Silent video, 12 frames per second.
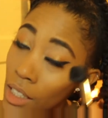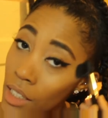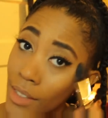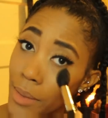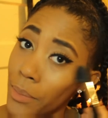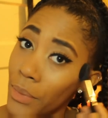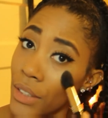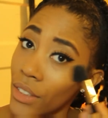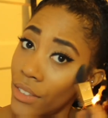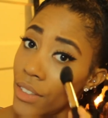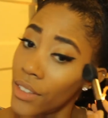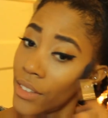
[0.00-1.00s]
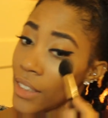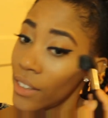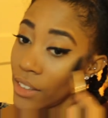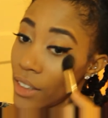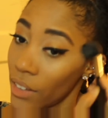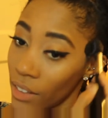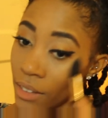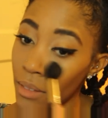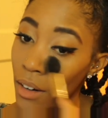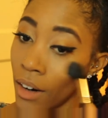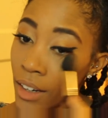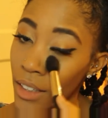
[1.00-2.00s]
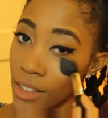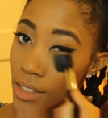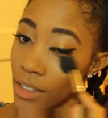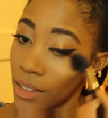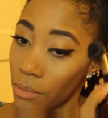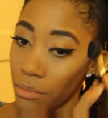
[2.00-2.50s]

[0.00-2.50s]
It's a beautiful look though. Her artist did a